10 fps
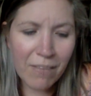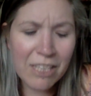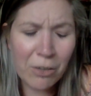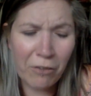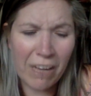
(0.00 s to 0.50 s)

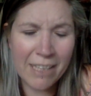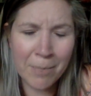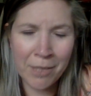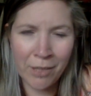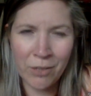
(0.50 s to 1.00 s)
so to find
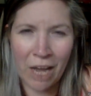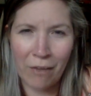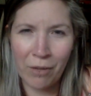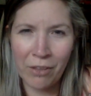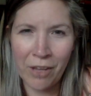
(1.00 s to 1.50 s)
someone that you
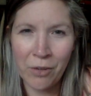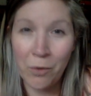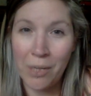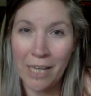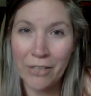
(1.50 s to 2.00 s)
jive with and who
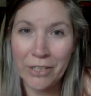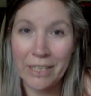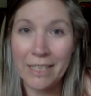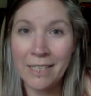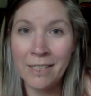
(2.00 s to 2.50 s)
will actually
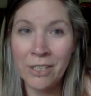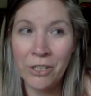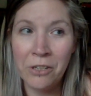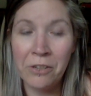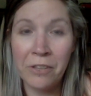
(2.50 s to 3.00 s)
listen to
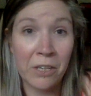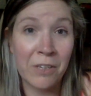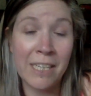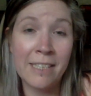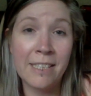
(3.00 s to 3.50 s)
your
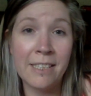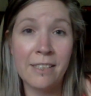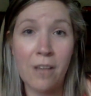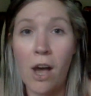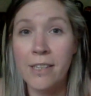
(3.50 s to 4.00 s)
theories,
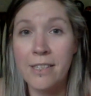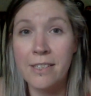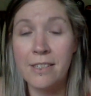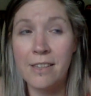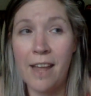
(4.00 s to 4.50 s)

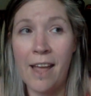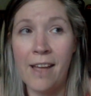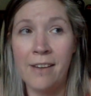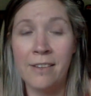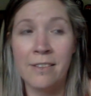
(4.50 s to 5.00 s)
thoughts,
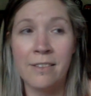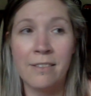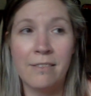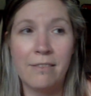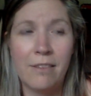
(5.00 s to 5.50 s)
and
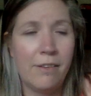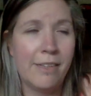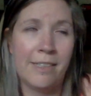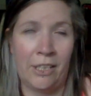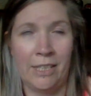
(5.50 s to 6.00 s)
not
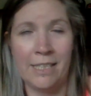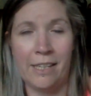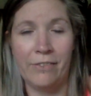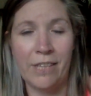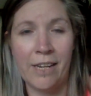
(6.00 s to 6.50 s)
necessarily
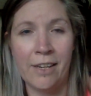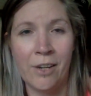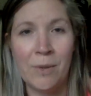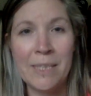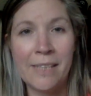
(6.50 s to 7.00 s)

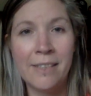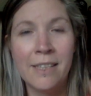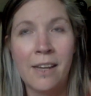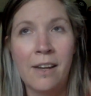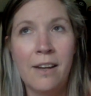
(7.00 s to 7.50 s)
self-diagnoses,
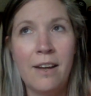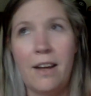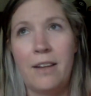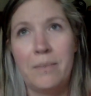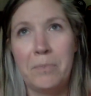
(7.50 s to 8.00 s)

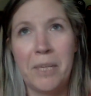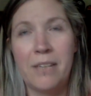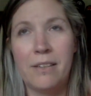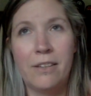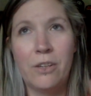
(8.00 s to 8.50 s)

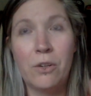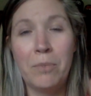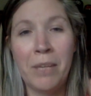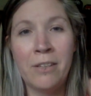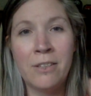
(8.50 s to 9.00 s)
but your
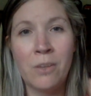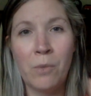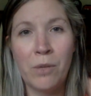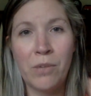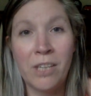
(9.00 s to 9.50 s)
opinions on
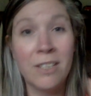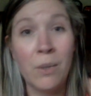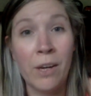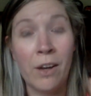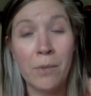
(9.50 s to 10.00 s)
what you think is
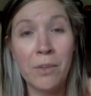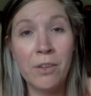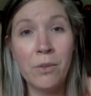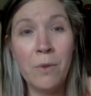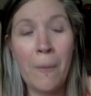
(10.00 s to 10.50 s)
going on with
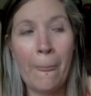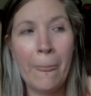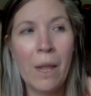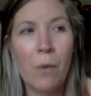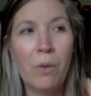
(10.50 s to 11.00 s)
you
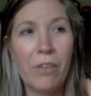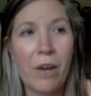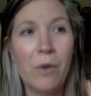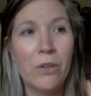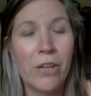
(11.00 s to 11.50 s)

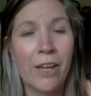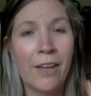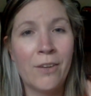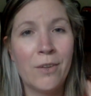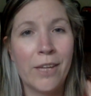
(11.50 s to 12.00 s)
without looking
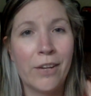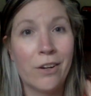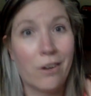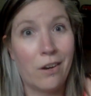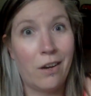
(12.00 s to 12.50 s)
at you like
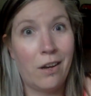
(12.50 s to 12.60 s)
you're